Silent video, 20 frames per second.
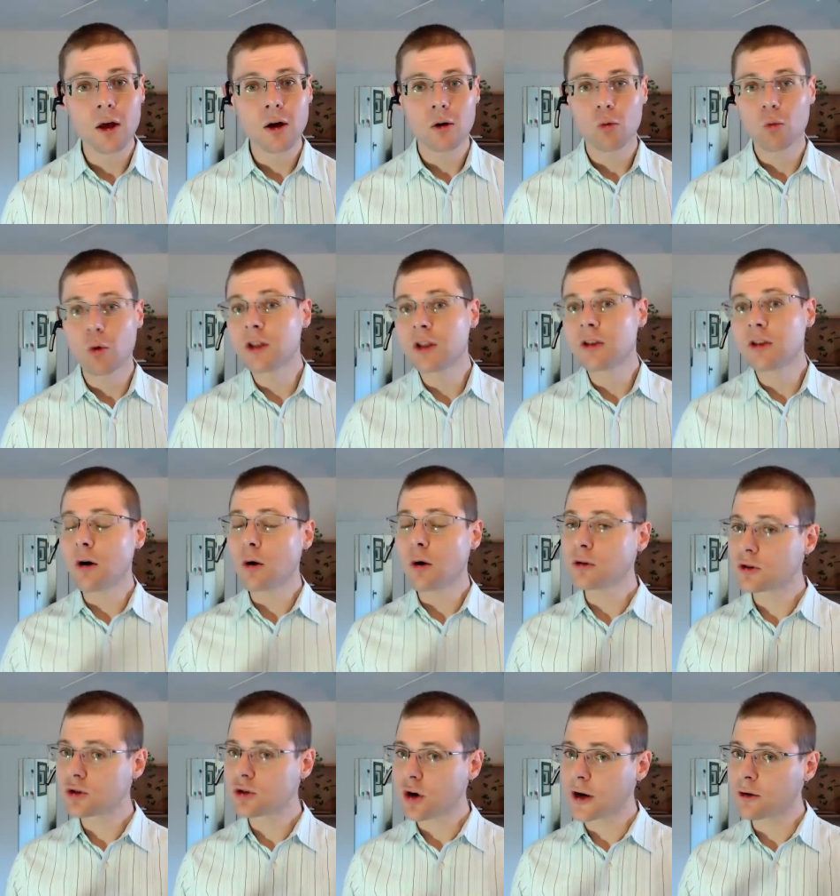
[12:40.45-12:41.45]
We don't
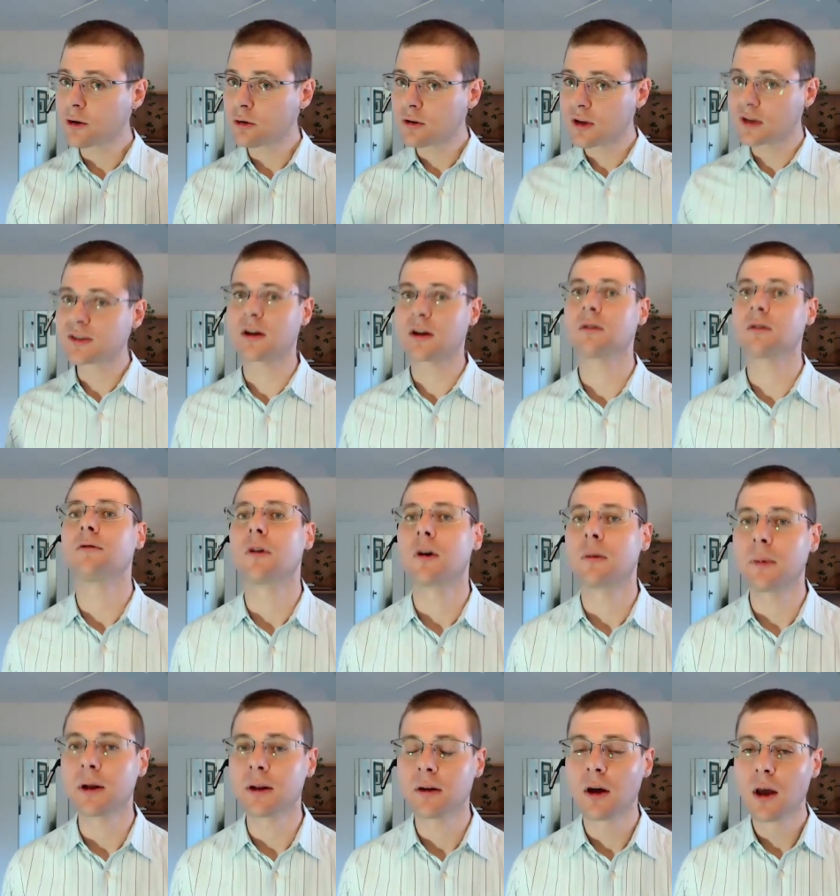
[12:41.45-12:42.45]
try to
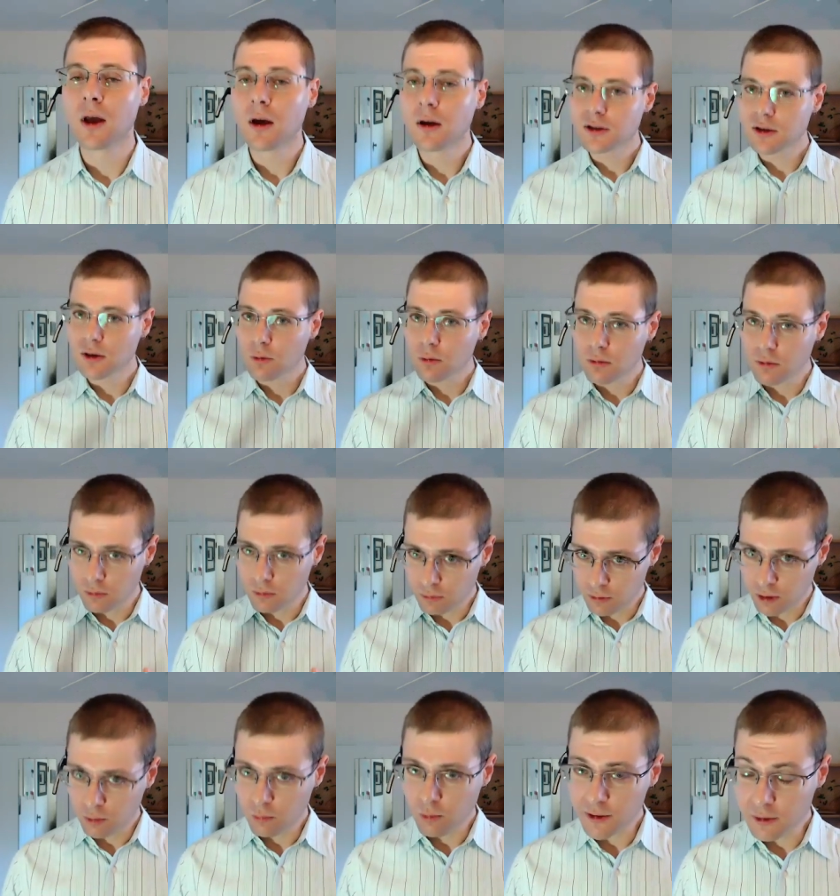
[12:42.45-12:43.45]
disconfirm it. So
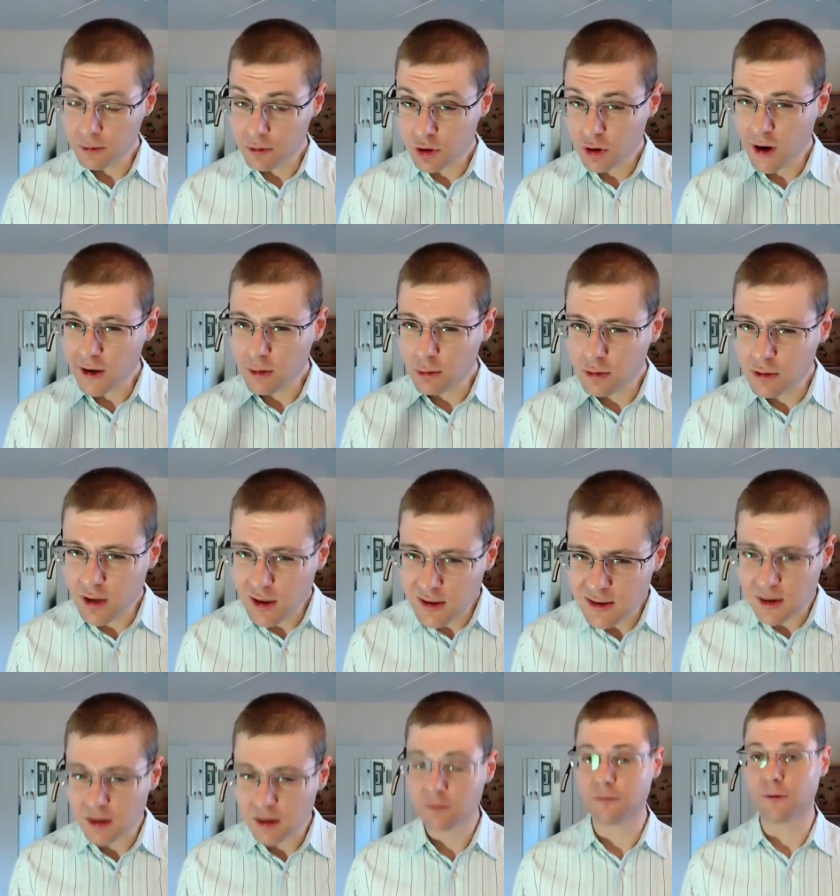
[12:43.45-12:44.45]
you want to try to
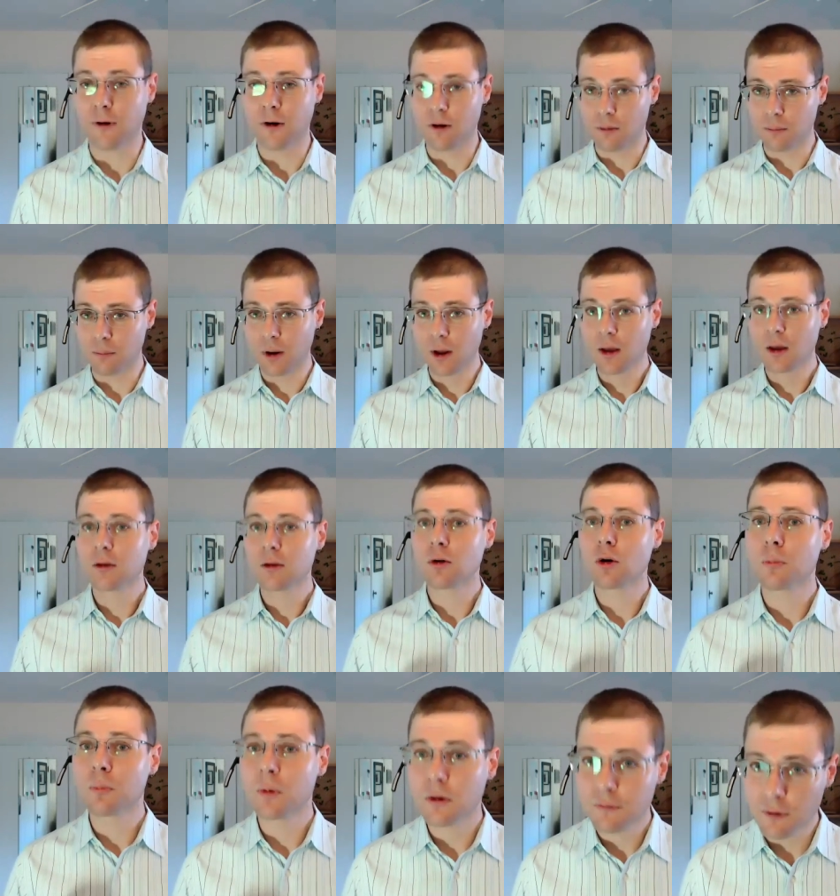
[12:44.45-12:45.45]
disconfirm your
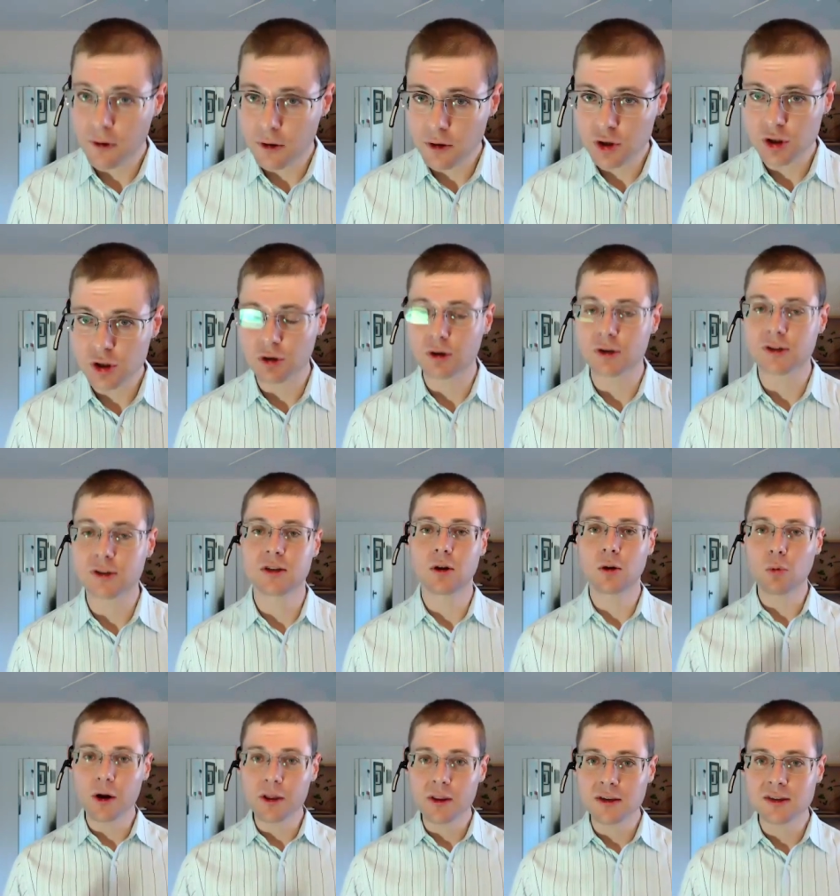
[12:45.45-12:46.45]
preferred choice. You
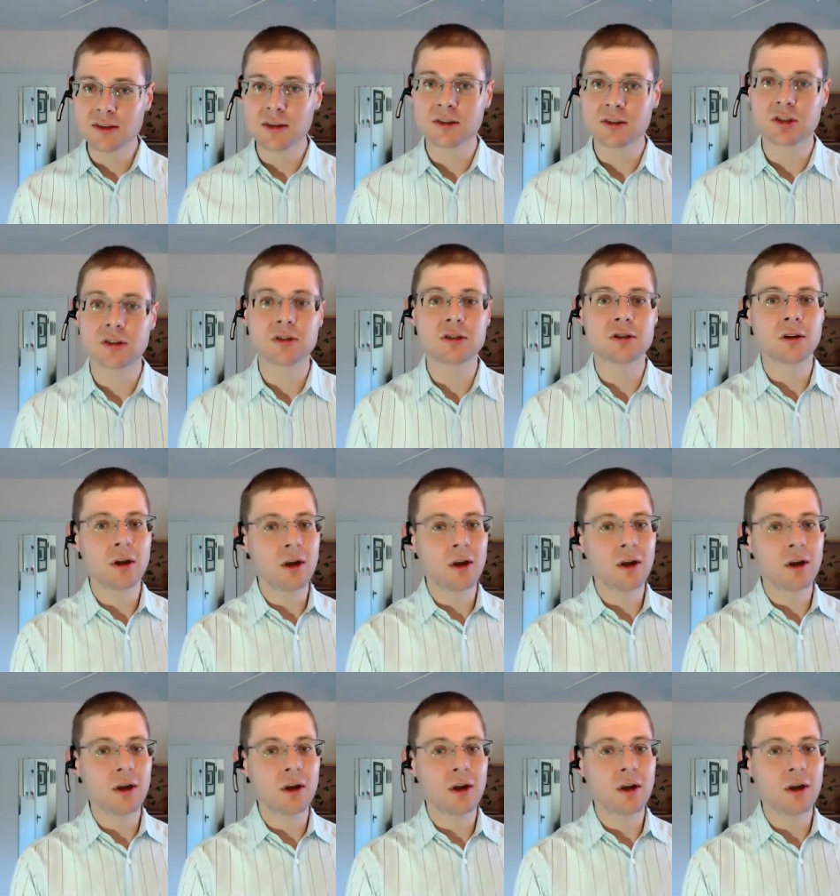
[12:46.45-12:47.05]
want to,